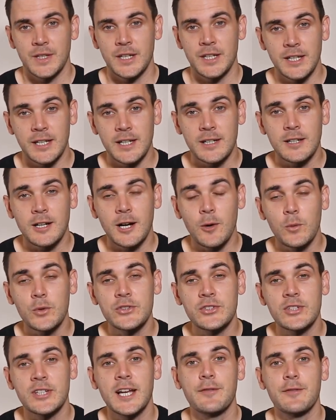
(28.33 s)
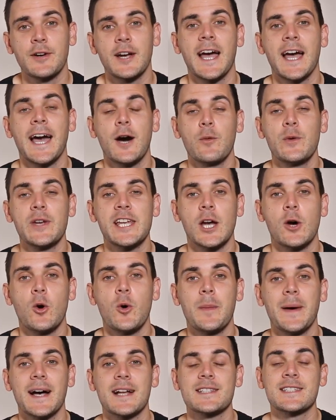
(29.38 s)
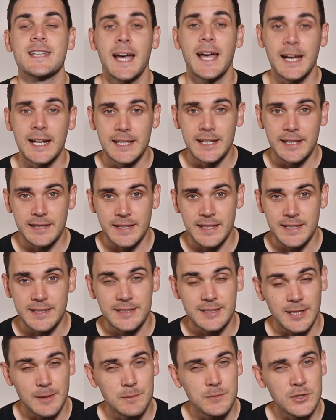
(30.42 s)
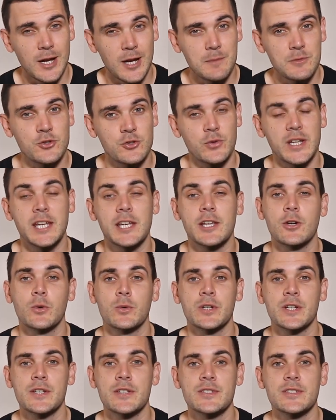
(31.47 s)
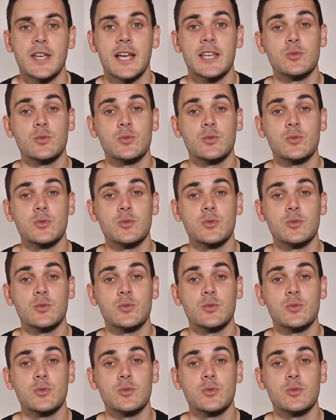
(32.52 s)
Here, I want to cover how we go about tackling these sometimes tricky corners,